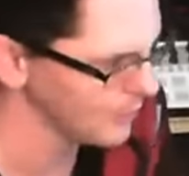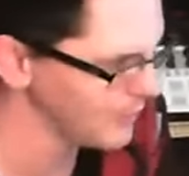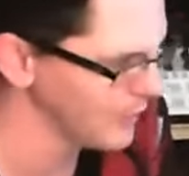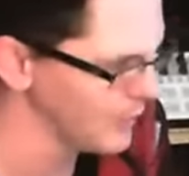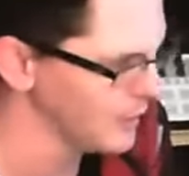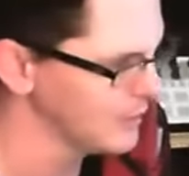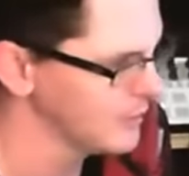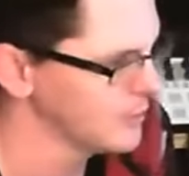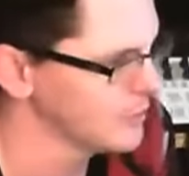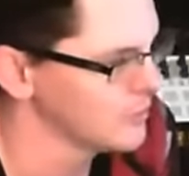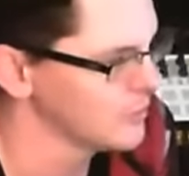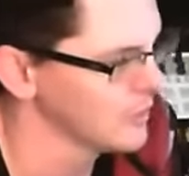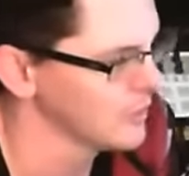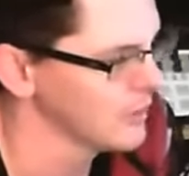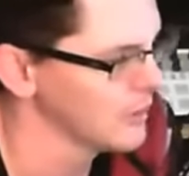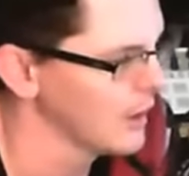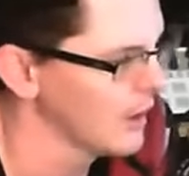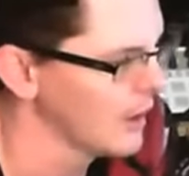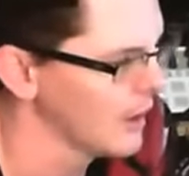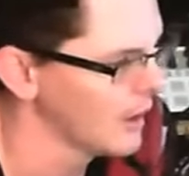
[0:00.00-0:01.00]
the
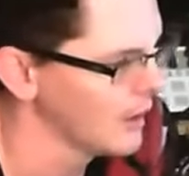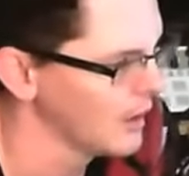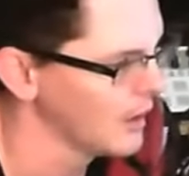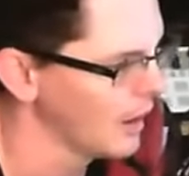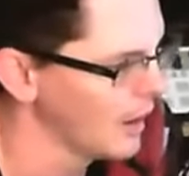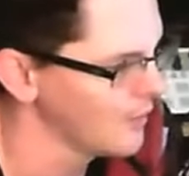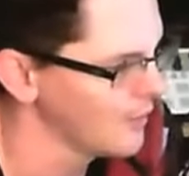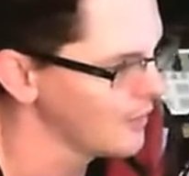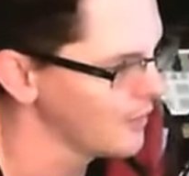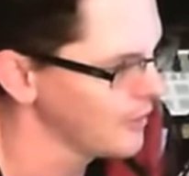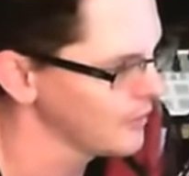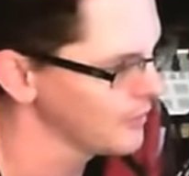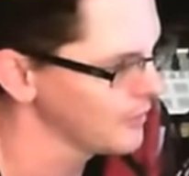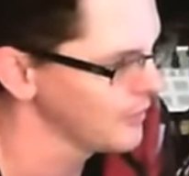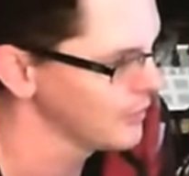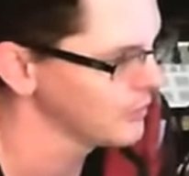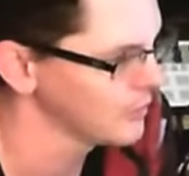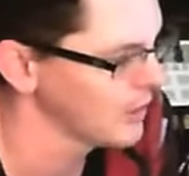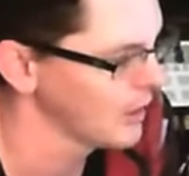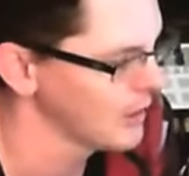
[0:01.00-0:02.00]
industry, and I've heard
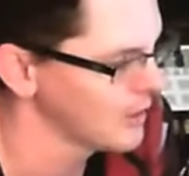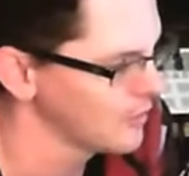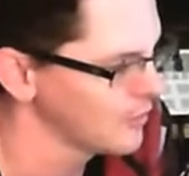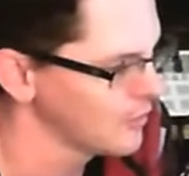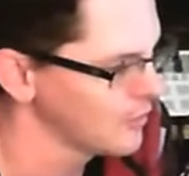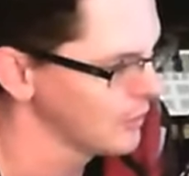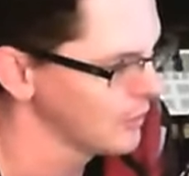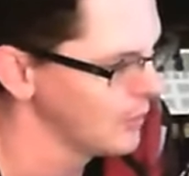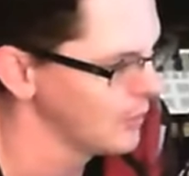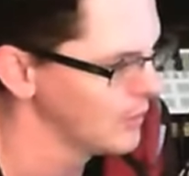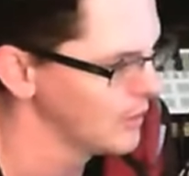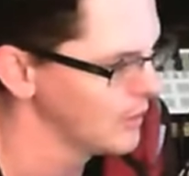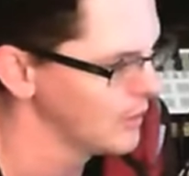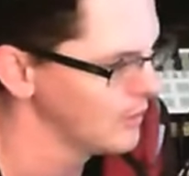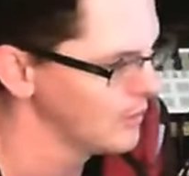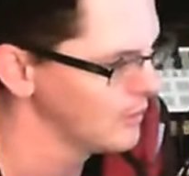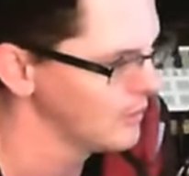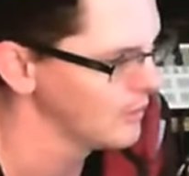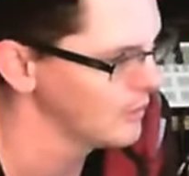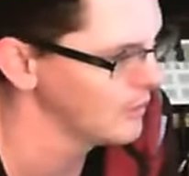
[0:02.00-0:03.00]
this kind of
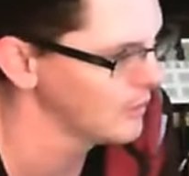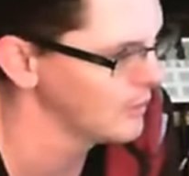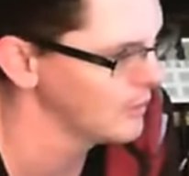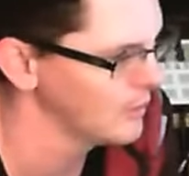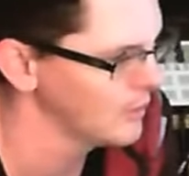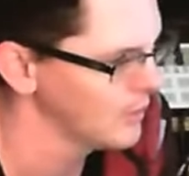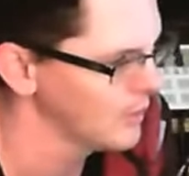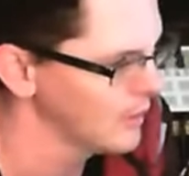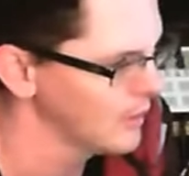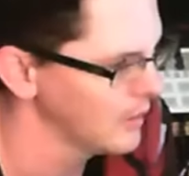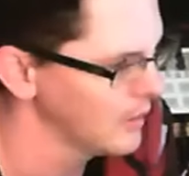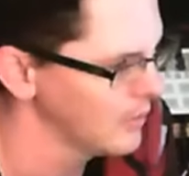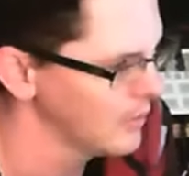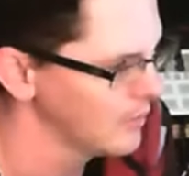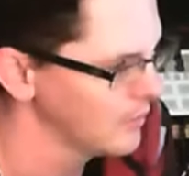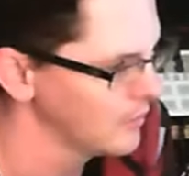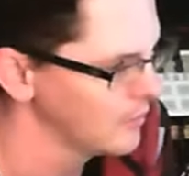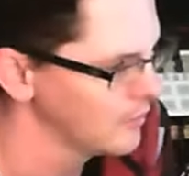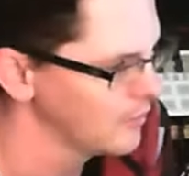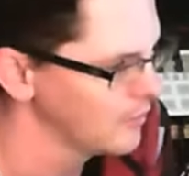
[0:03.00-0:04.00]
floated
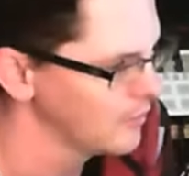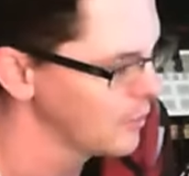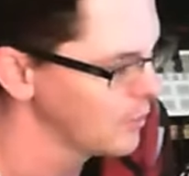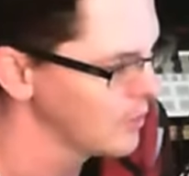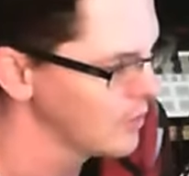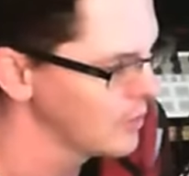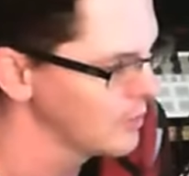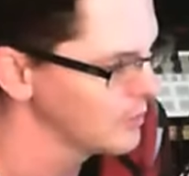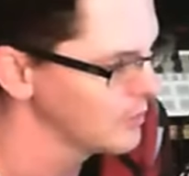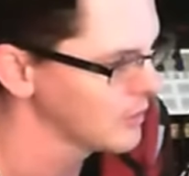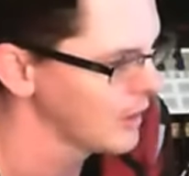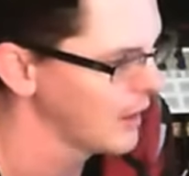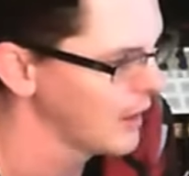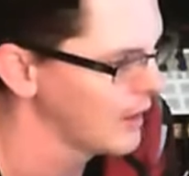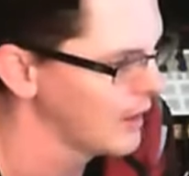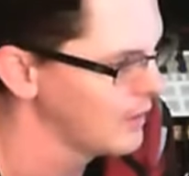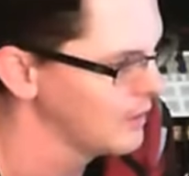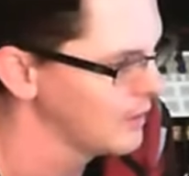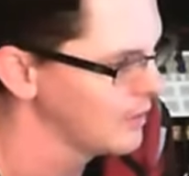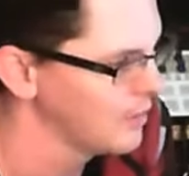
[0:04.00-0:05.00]
in forums
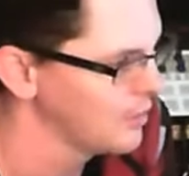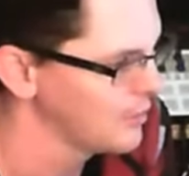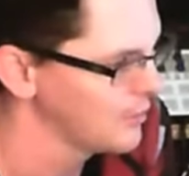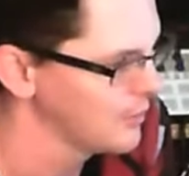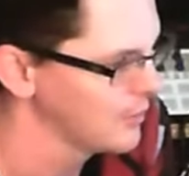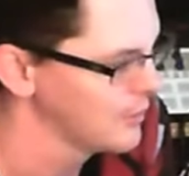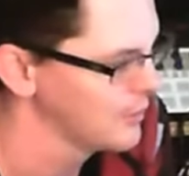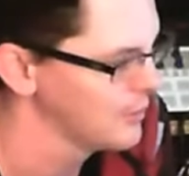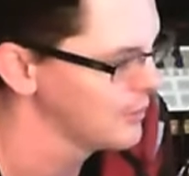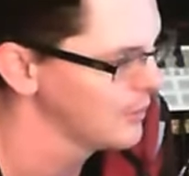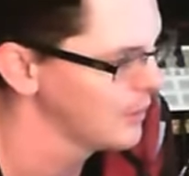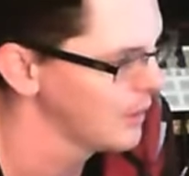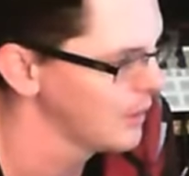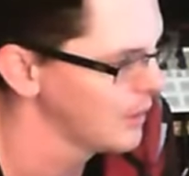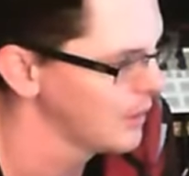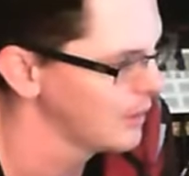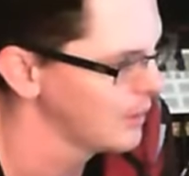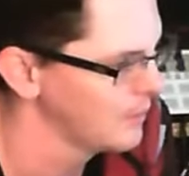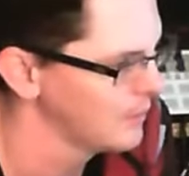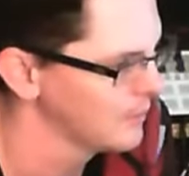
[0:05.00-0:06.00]
and through
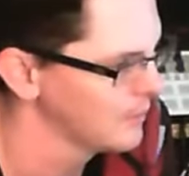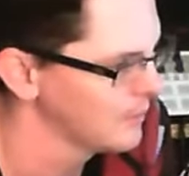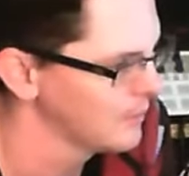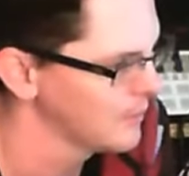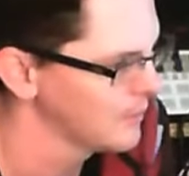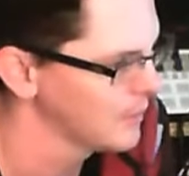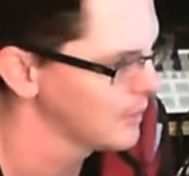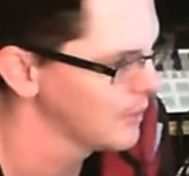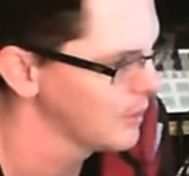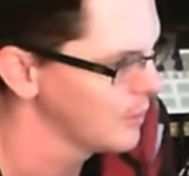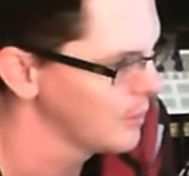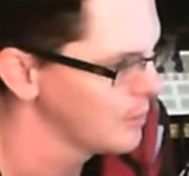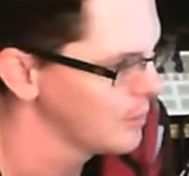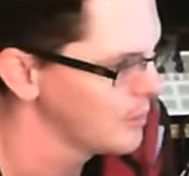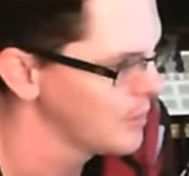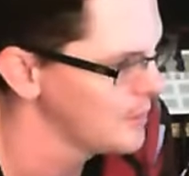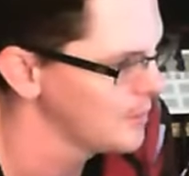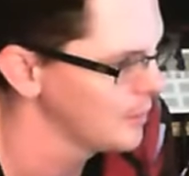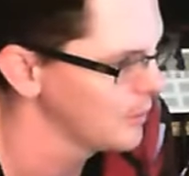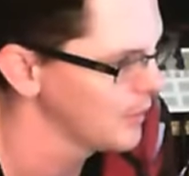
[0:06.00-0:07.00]

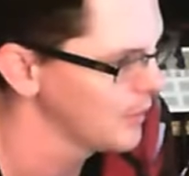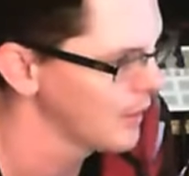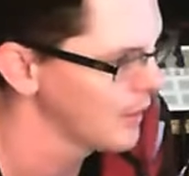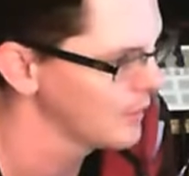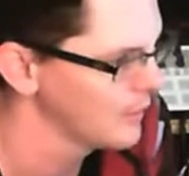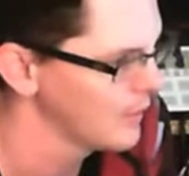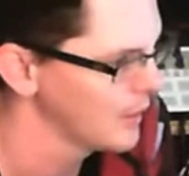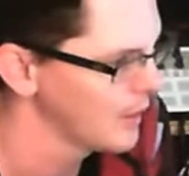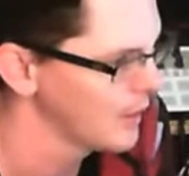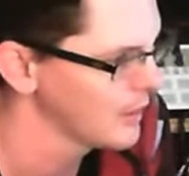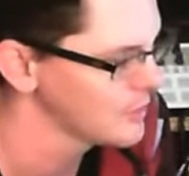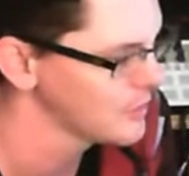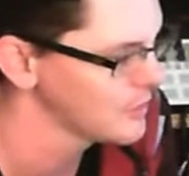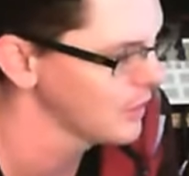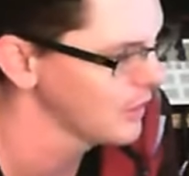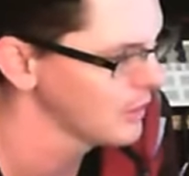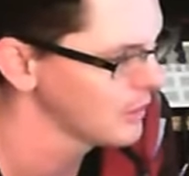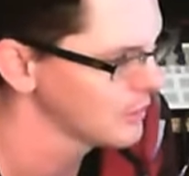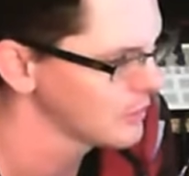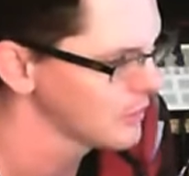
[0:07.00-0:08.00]
people that I
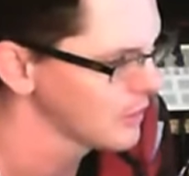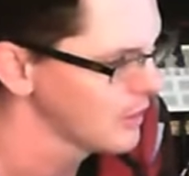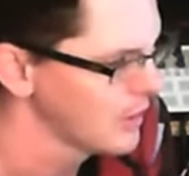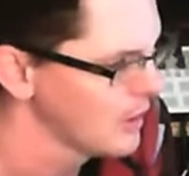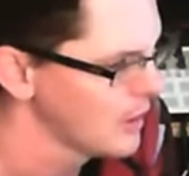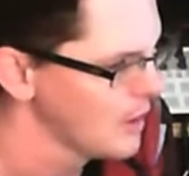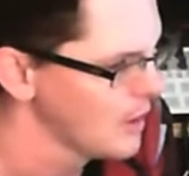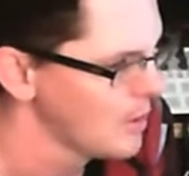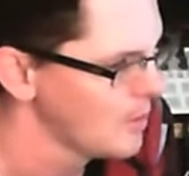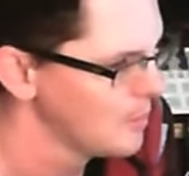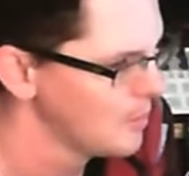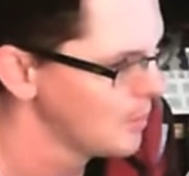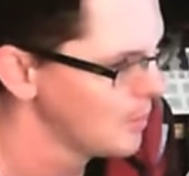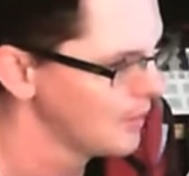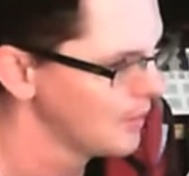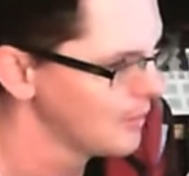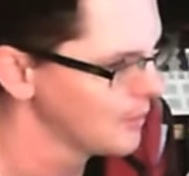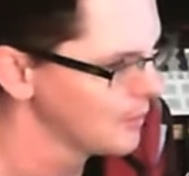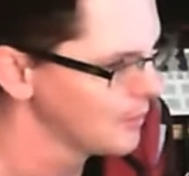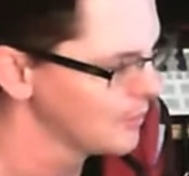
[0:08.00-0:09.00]
trust.
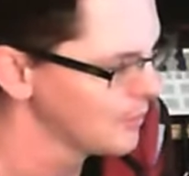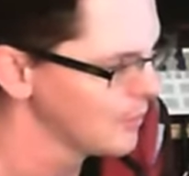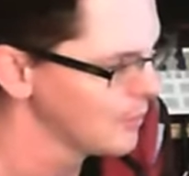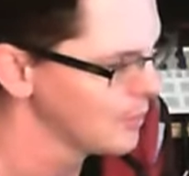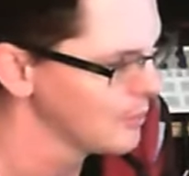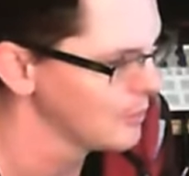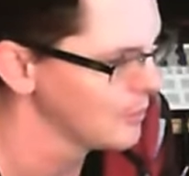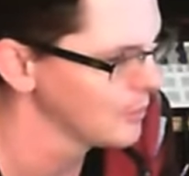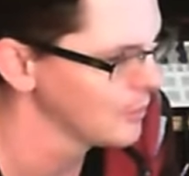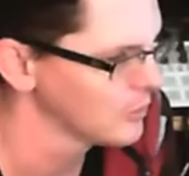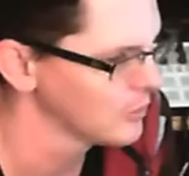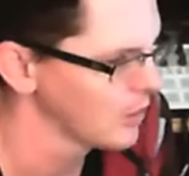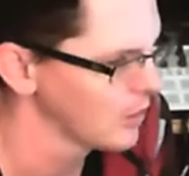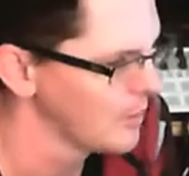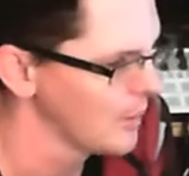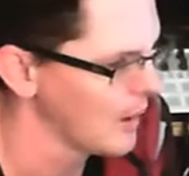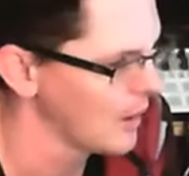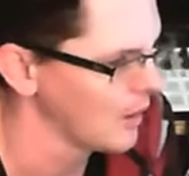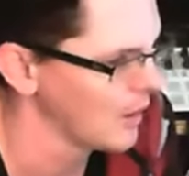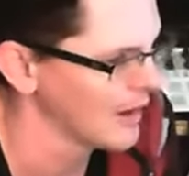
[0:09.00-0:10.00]
But the rumors
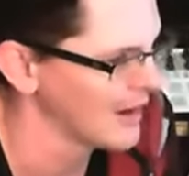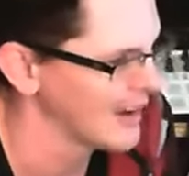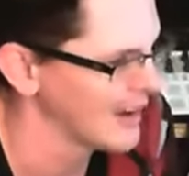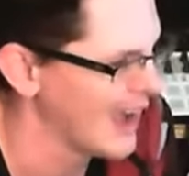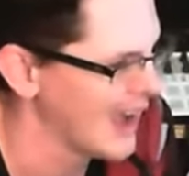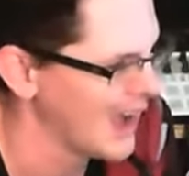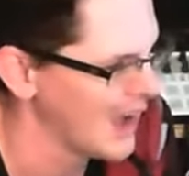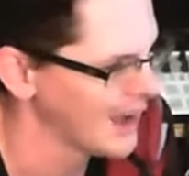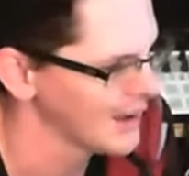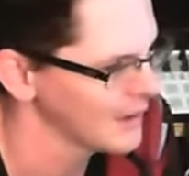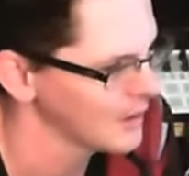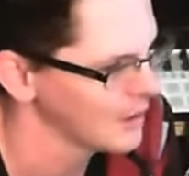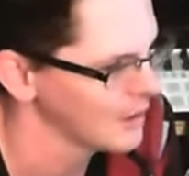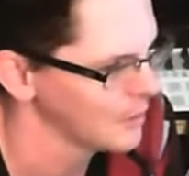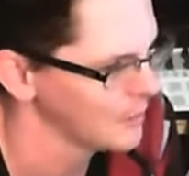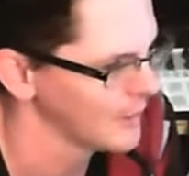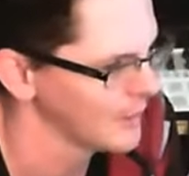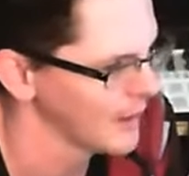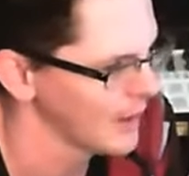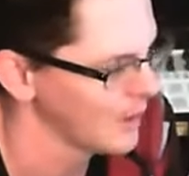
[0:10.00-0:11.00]
about Akai
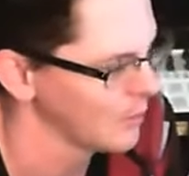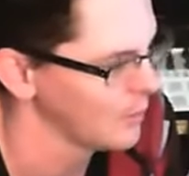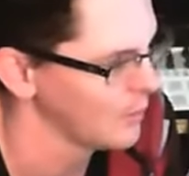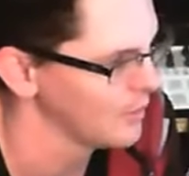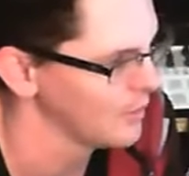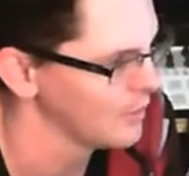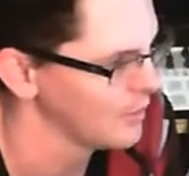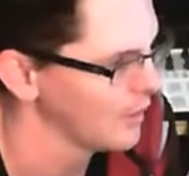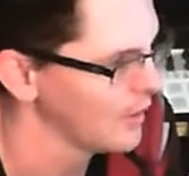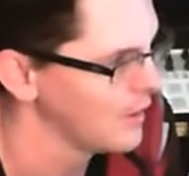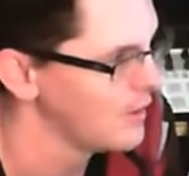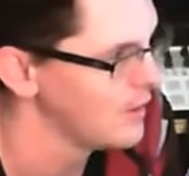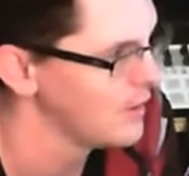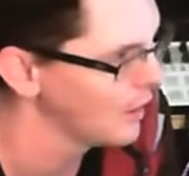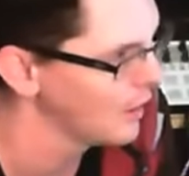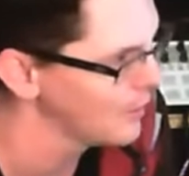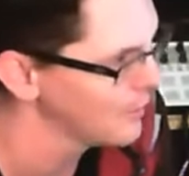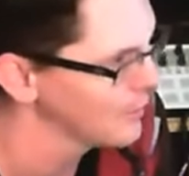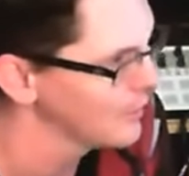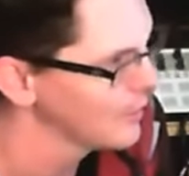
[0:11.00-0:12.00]
coming out with
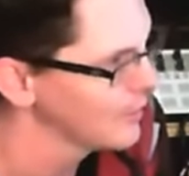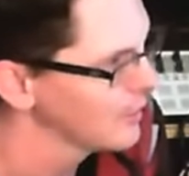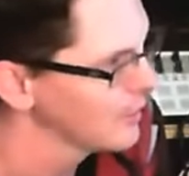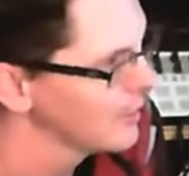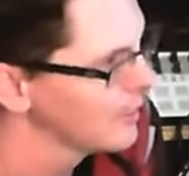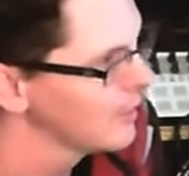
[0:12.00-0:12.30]
another